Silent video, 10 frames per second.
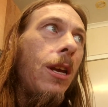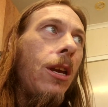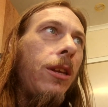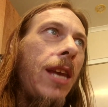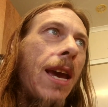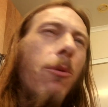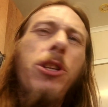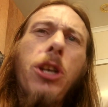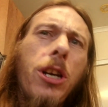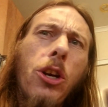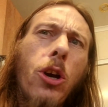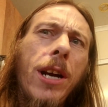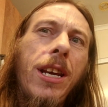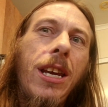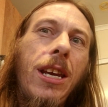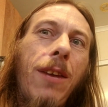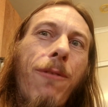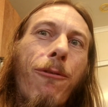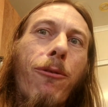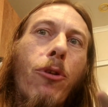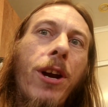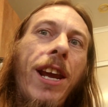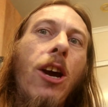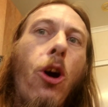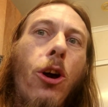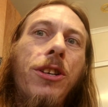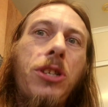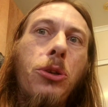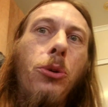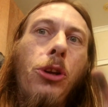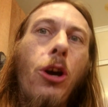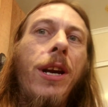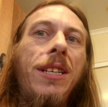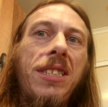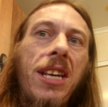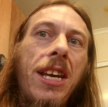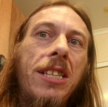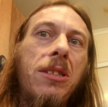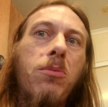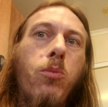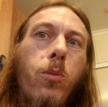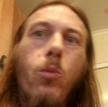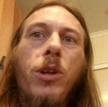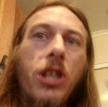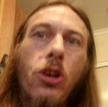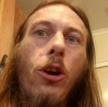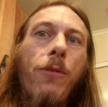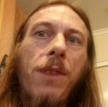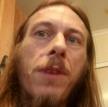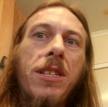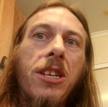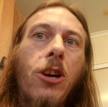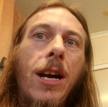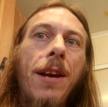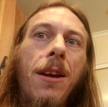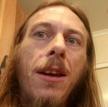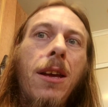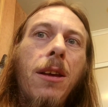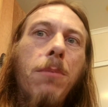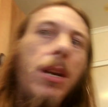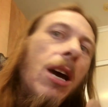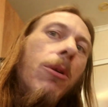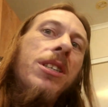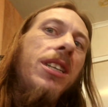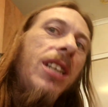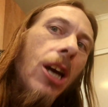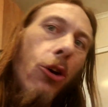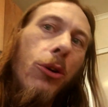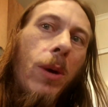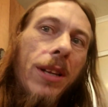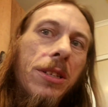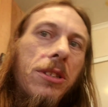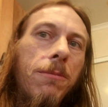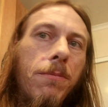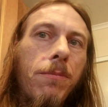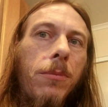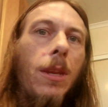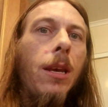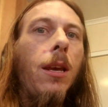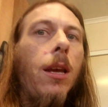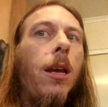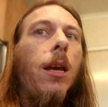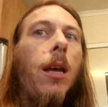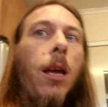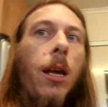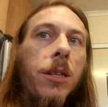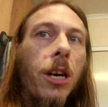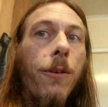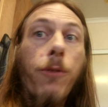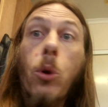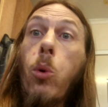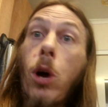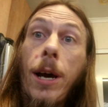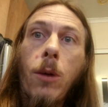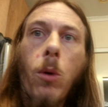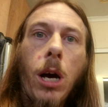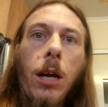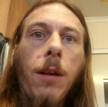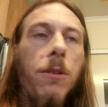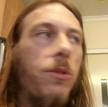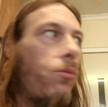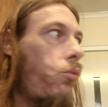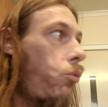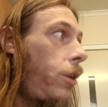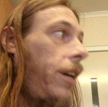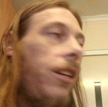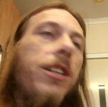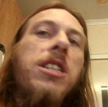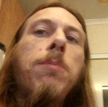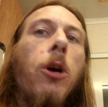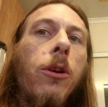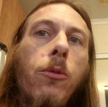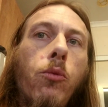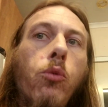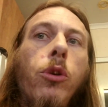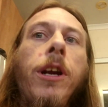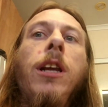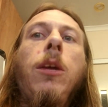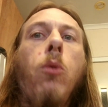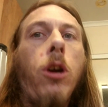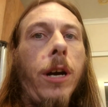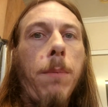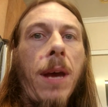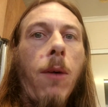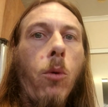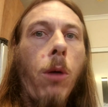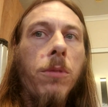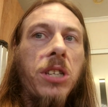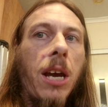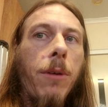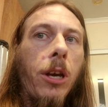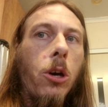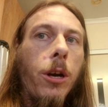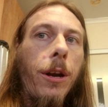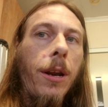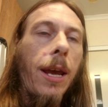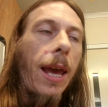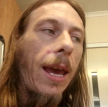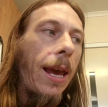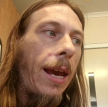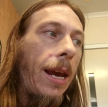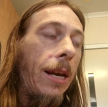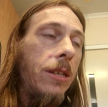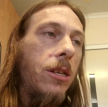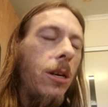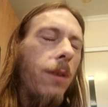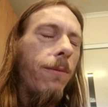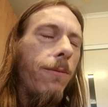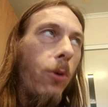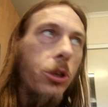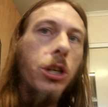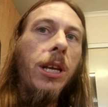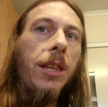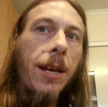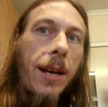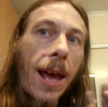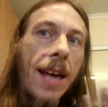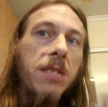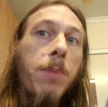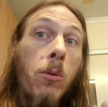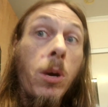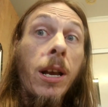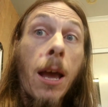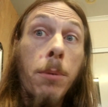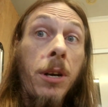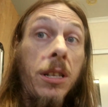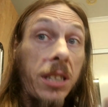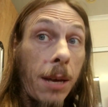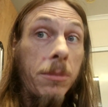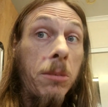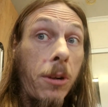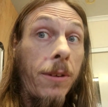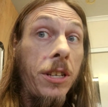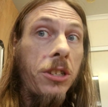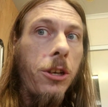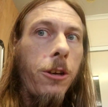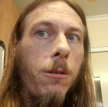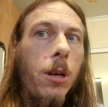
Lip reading: Yeah, we do the 93 on till 96, which are non-VVTI, but no one did the older ones. So for quite a while, I was really despondent, really worried about what was going on. And Fortunately, there has been one company that's come to my rescue.